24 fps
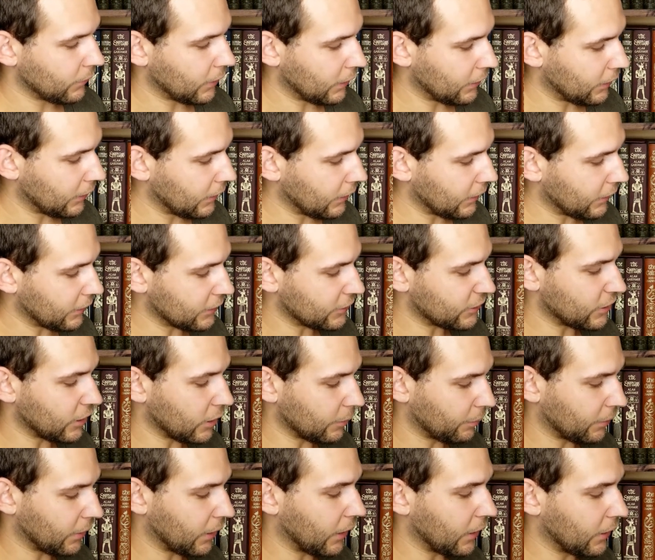And then the
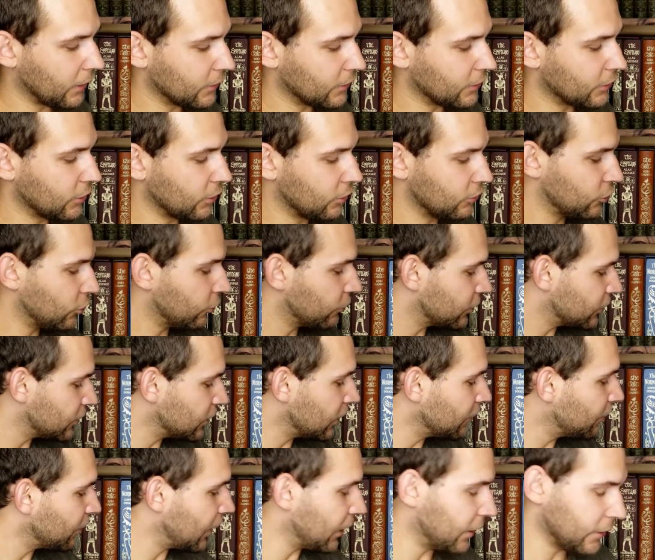slipcase, so the
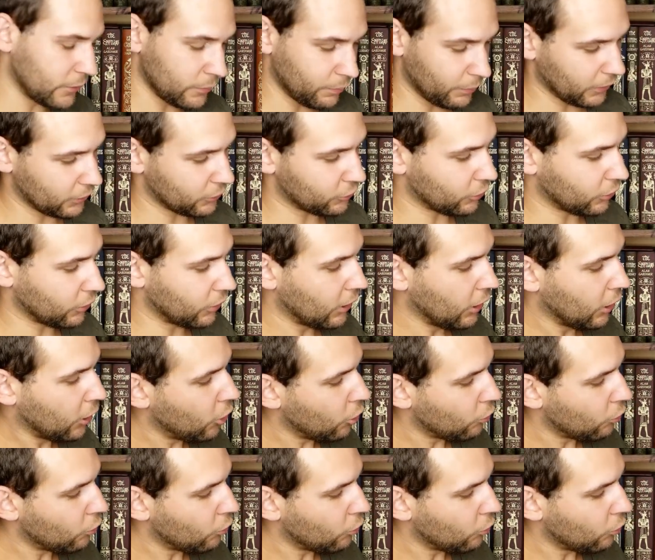slipcase picture,